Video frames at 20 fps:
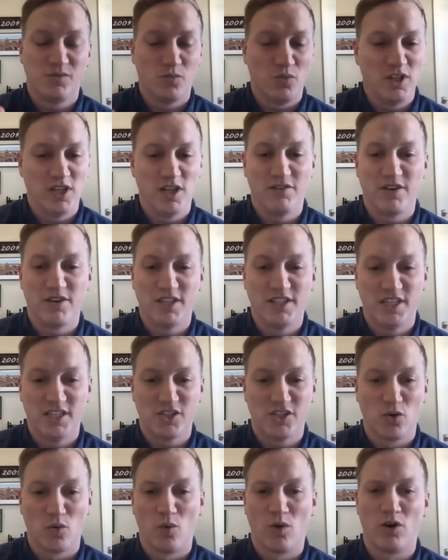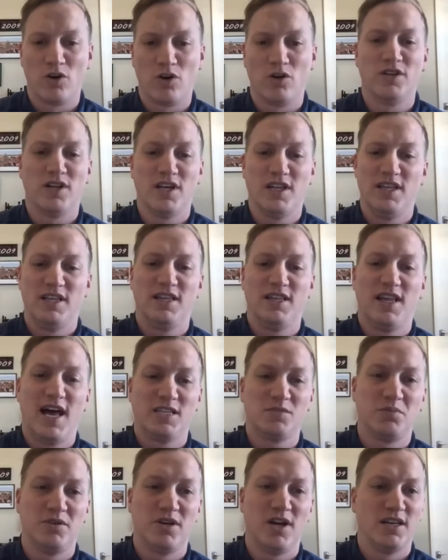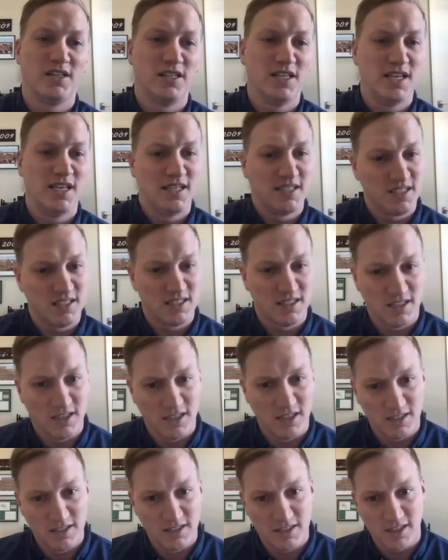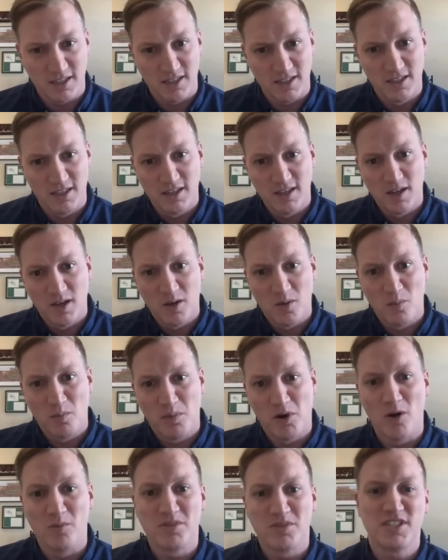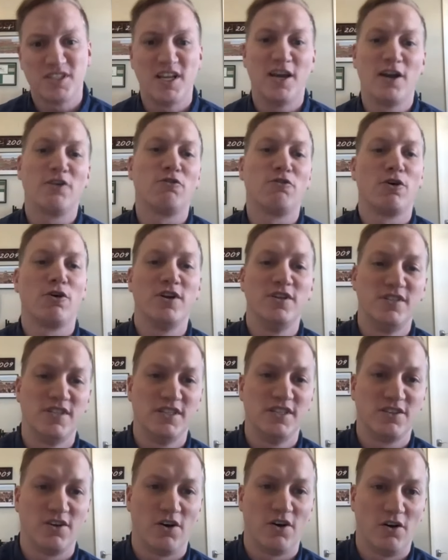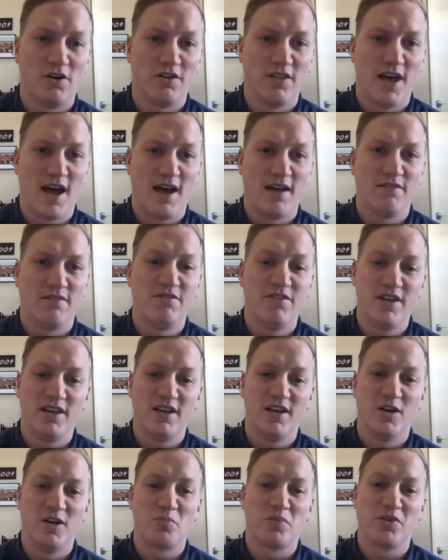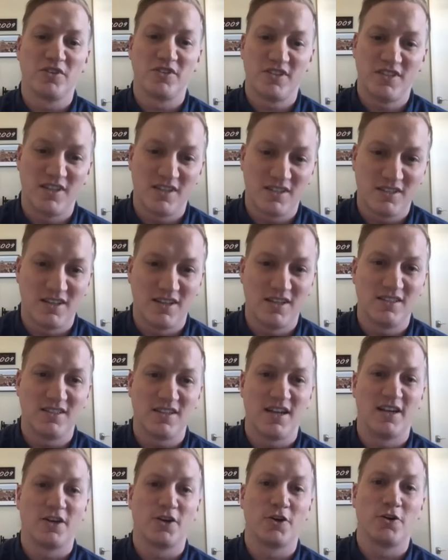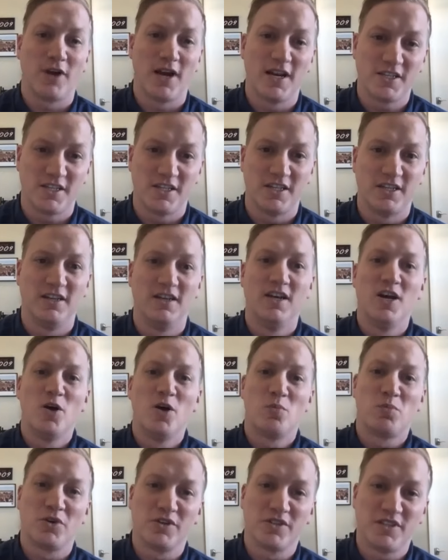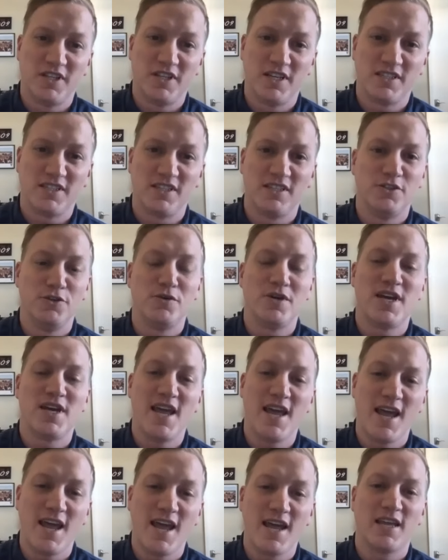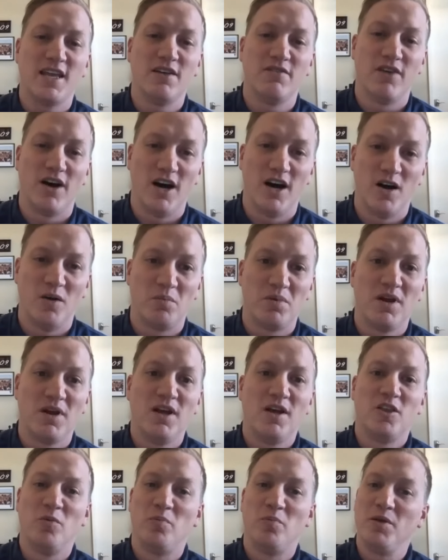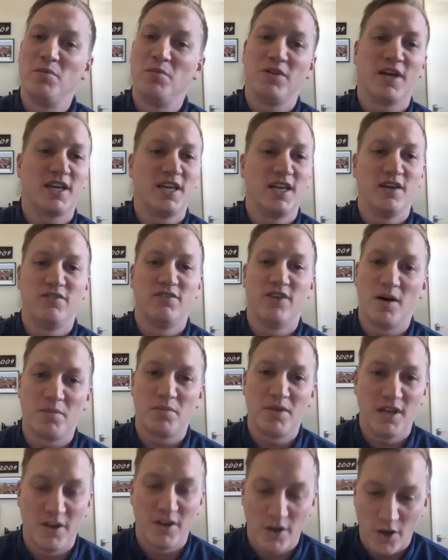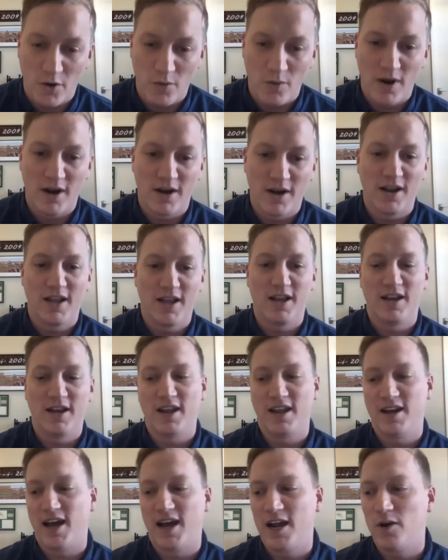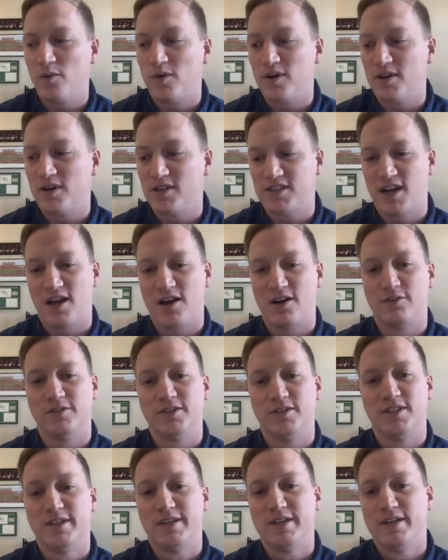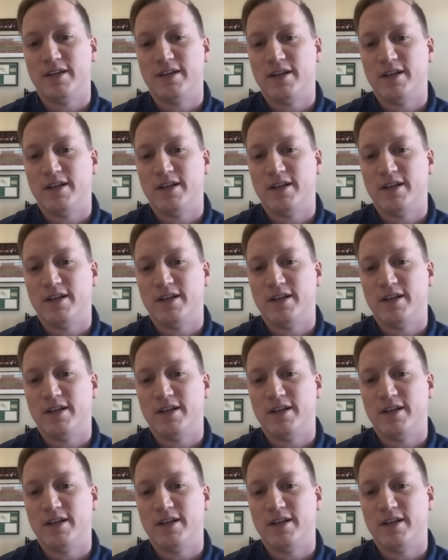It's we live in a digital world. And then last but not least, to, to pump steroids into all that via persistence and aggression. Persistence, you can't give up. The people that give up get nowhere. And, and I don't want to sound.